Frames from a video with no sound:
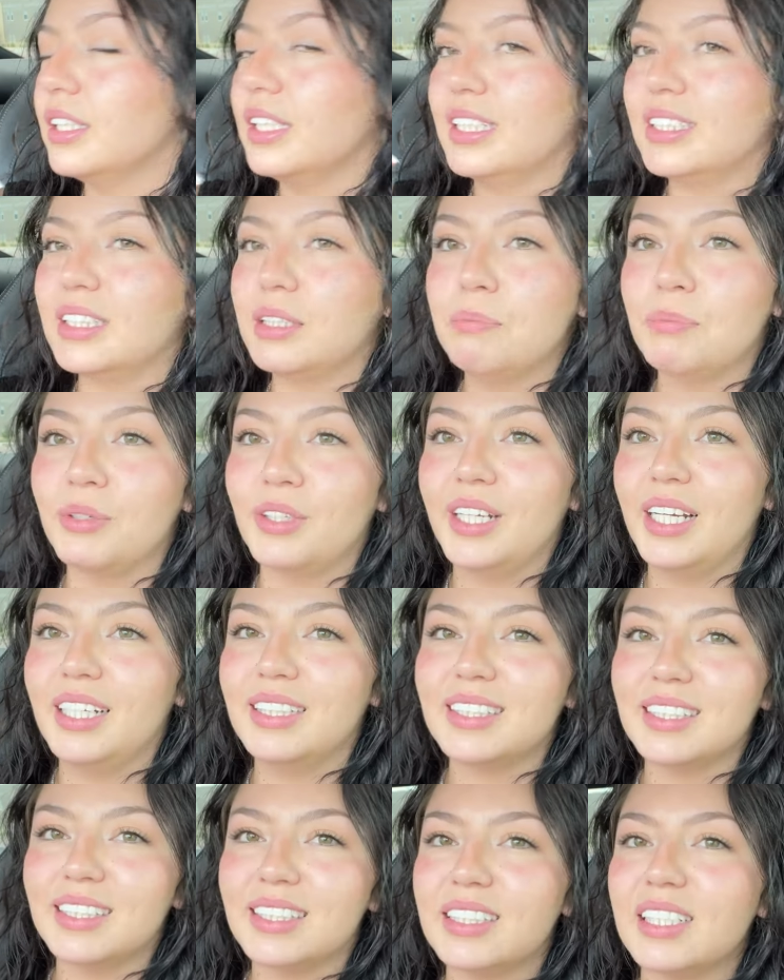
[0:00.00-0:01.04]
like some
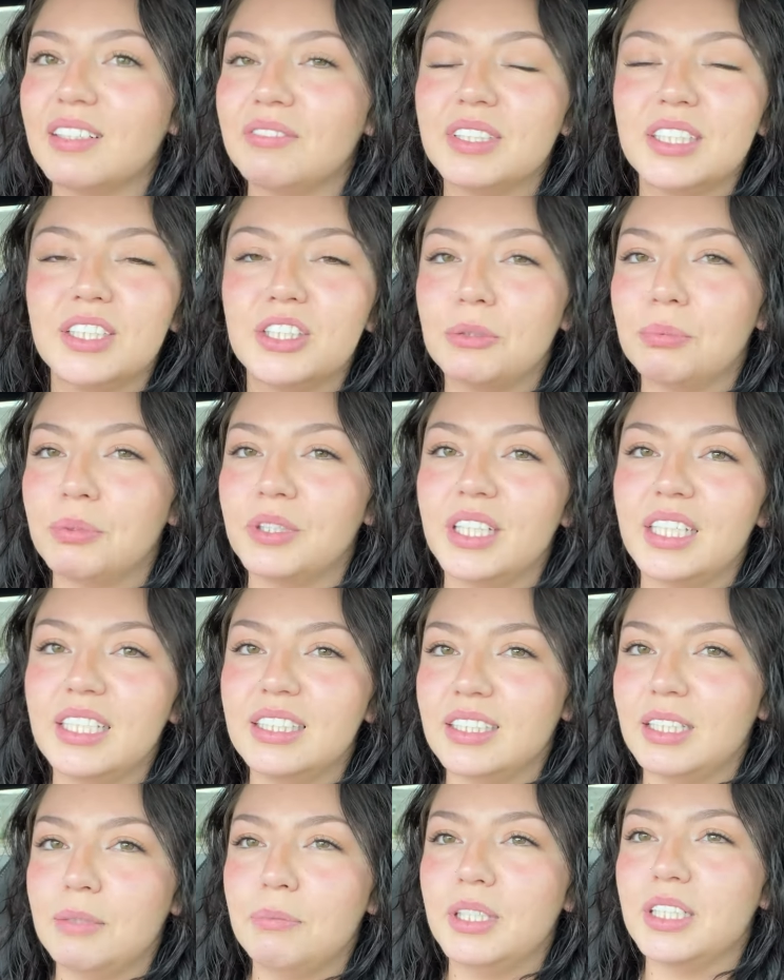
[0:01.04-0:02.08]
burnouts and stuff. It's super
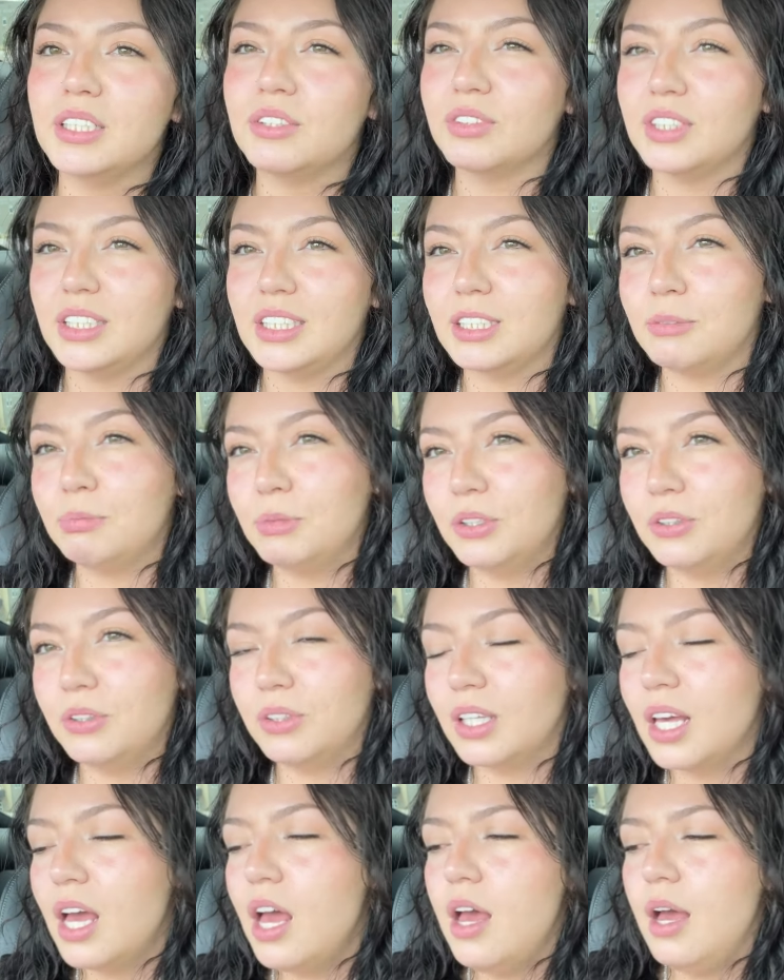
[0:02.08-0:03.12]
easy, but it's really smooth.